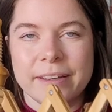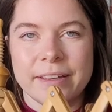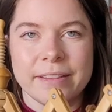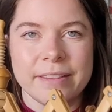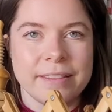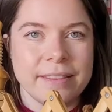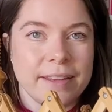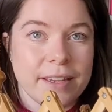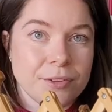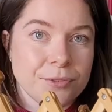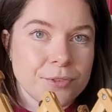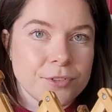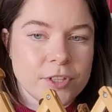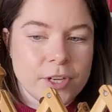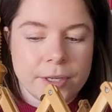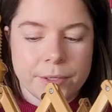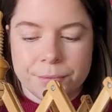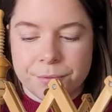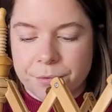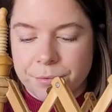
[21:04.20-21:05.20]
in that
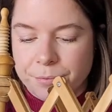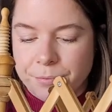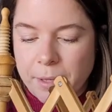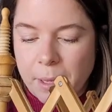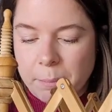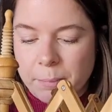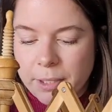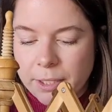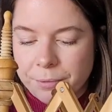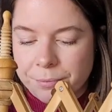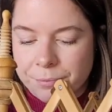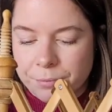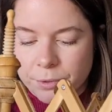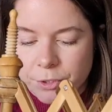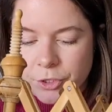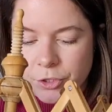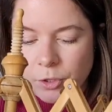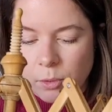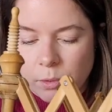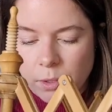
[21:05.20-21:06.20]
side of the family for
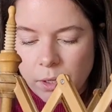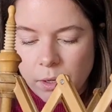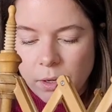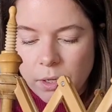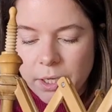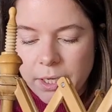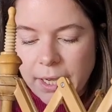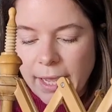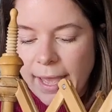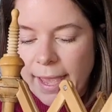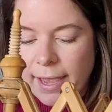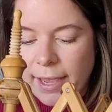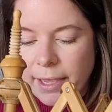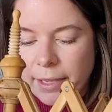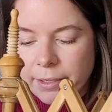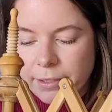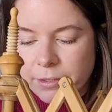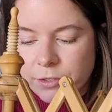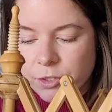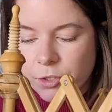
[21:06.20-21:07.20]
so long,
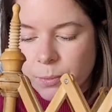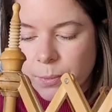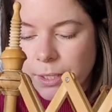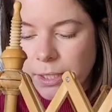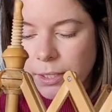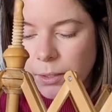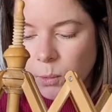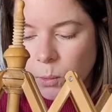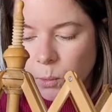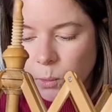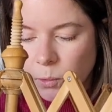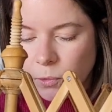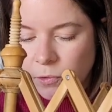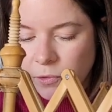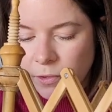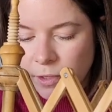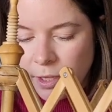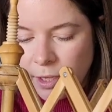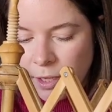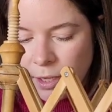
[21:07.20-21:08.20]
and it's really old.
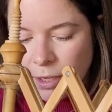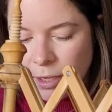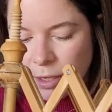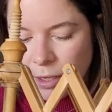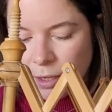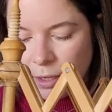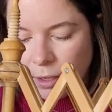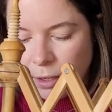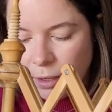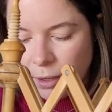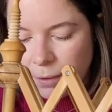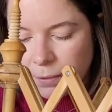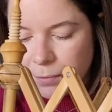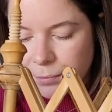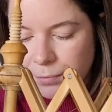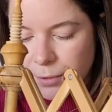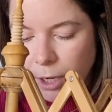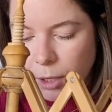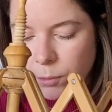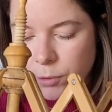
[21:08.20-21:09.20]
The
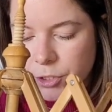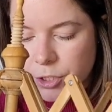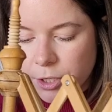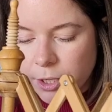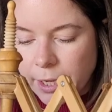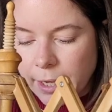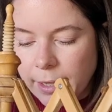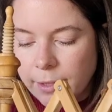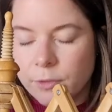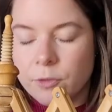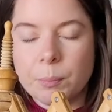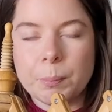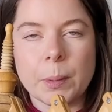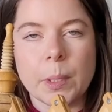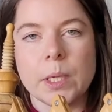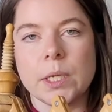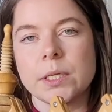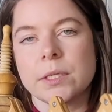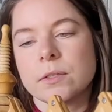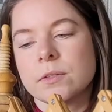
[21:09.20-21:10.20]
flowers are hand
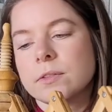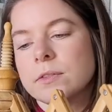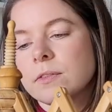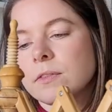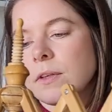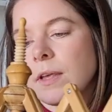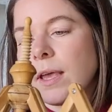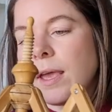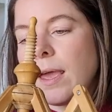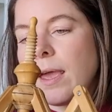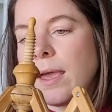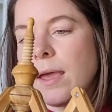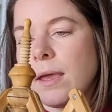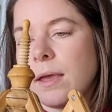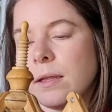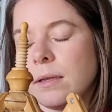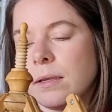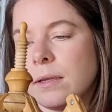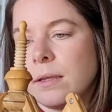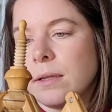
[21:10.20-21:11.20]
painted,
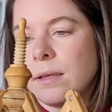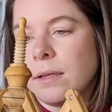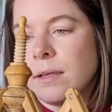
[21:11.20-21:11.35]
and